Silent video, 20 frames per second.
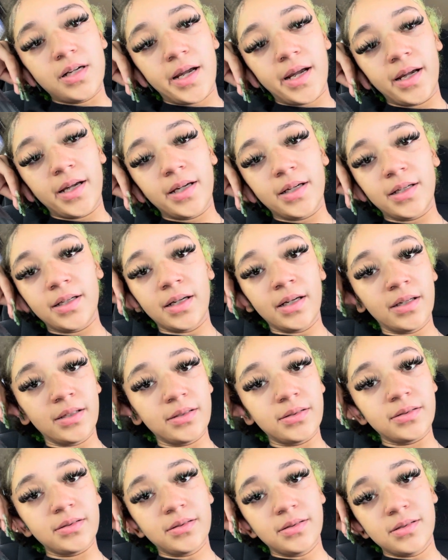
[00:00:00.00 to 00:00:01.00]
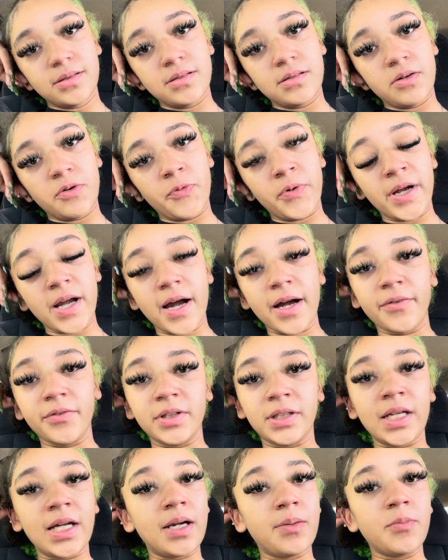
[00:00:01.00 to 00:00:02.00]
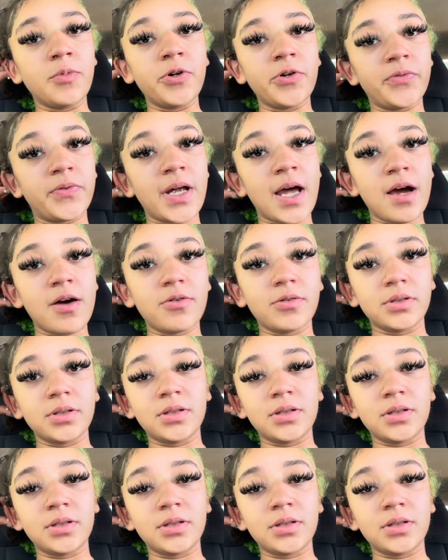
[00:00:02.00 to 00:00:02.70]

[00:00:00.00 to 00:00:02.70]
And we got everything moved out,